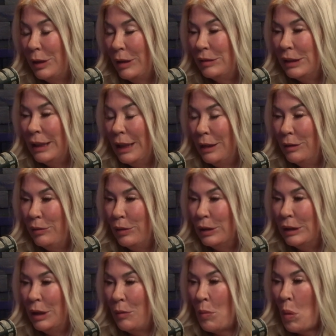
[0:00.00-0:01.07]

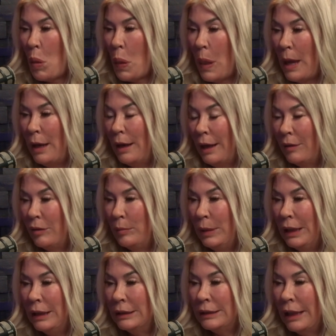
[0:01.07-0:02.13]
California and I have a
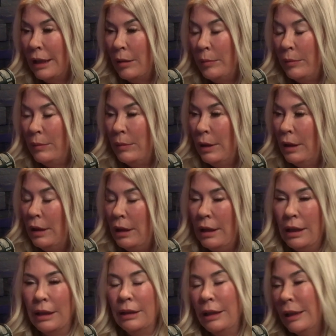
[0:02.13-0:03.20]
meeting set up.
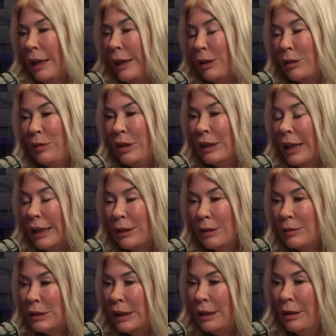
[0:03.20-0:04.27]
And I could
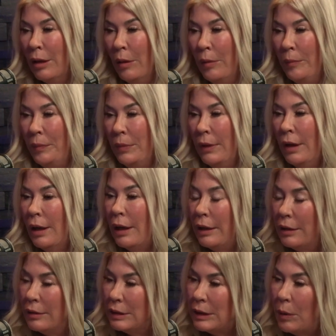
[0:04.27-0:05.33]
have said no. I
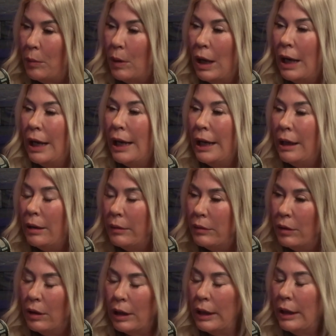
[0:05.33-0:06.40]
could have said why.
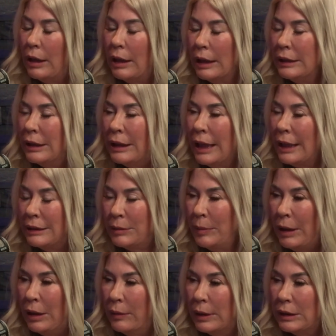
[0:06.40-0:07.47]
I didn't ask
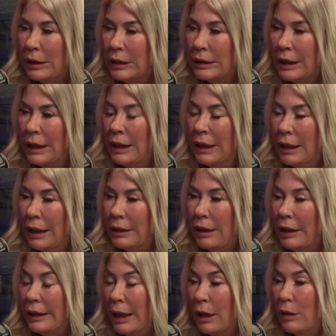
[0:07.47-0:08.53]
many questions. I
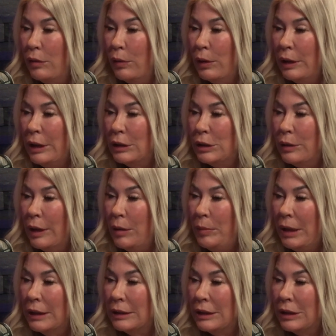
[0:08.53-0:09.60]
thought California, it's great
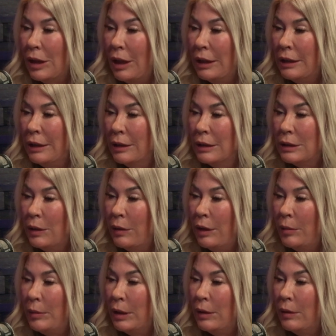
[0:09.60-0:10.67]
because it's hot in Arizona.
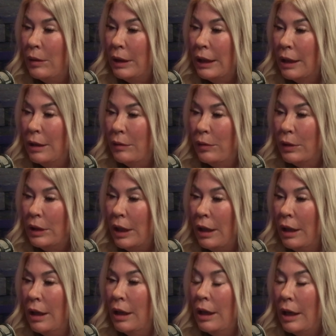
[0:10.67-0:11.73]
I'm going to go to California.
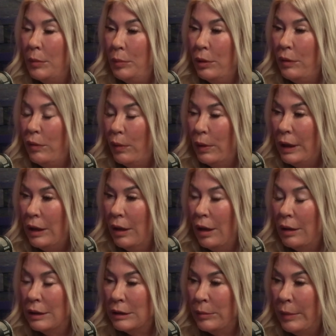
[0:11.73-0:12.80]
I put
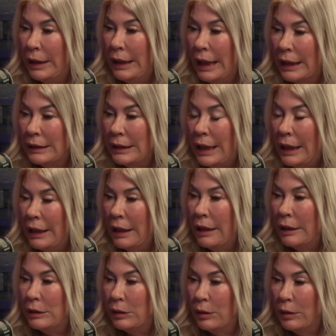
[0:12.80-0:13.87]
$40 in my gas tank and
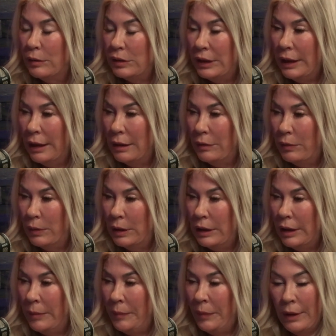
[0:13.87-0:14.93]
I drove to
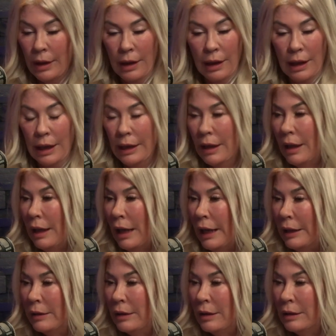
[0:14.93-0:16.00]
California. I got
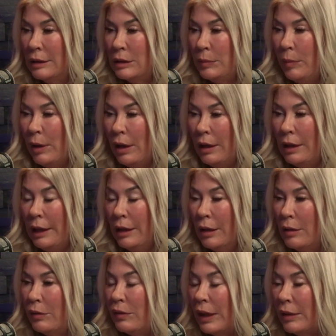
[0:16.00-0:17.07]
hired on the spot. I got
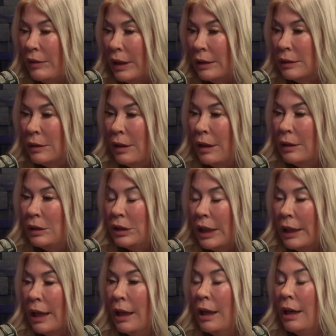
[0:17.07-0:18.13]
a $5,000
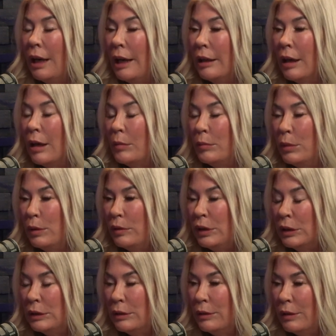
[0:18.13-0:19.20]
check. I got moved
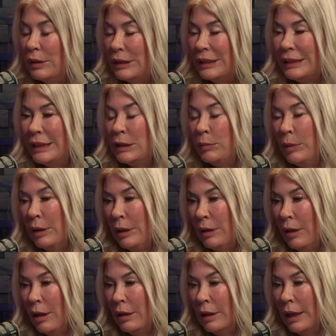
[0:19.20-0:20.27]
into a $6 million
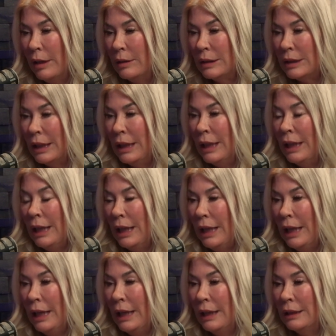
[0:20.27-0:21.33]
house,
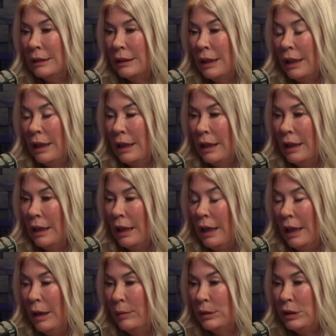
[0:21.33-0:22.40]
and
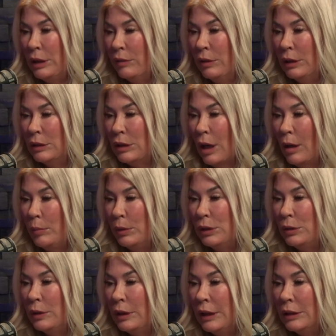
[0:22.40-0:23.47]
I was given this
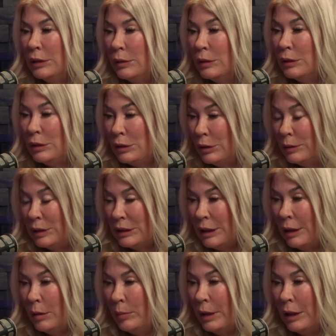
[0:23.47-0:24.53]
opportunity to do
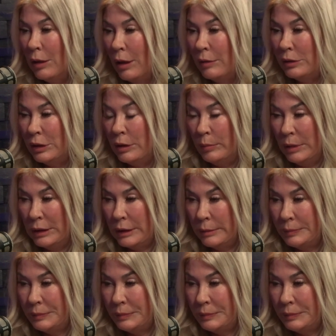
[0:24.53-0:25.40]
celebrity golf tournaments.